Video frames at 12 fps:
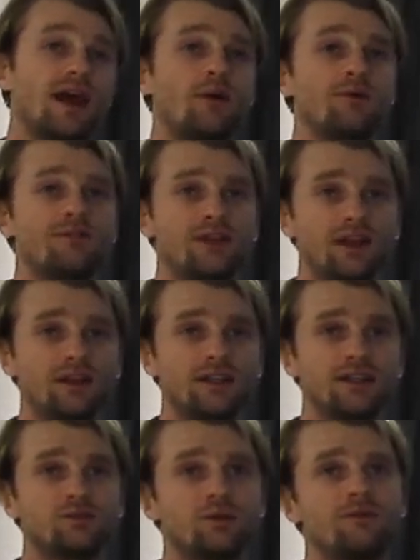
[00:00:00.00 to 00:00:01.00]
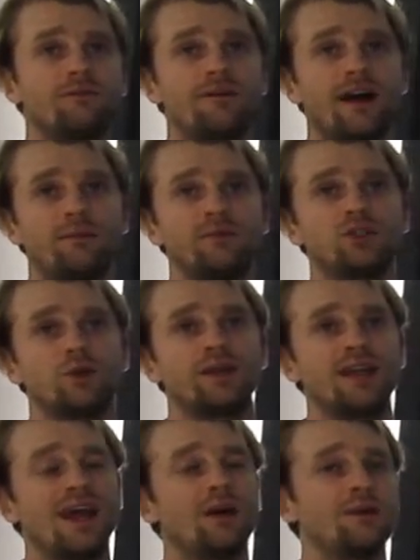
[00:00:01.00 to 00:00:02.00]
Now, if the L E Ds were to fail
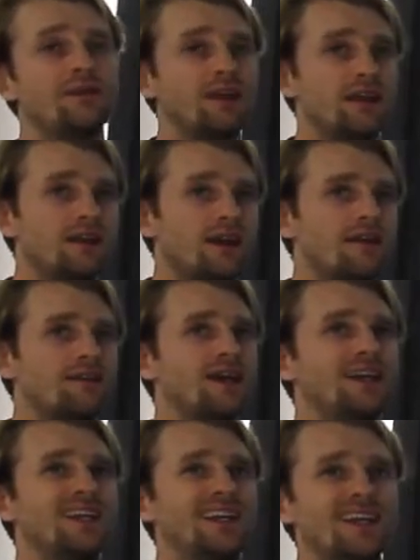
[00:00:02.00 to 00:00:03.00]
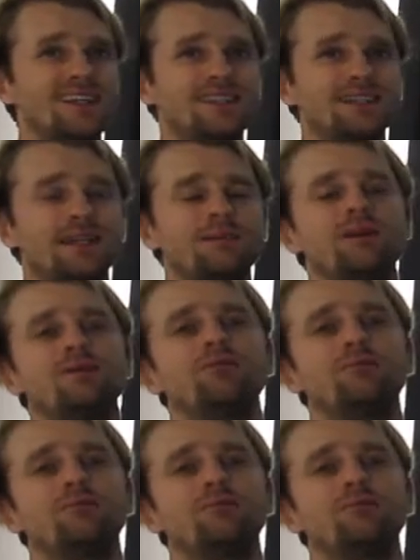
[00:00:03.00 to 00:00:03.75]
between now and then, they can easily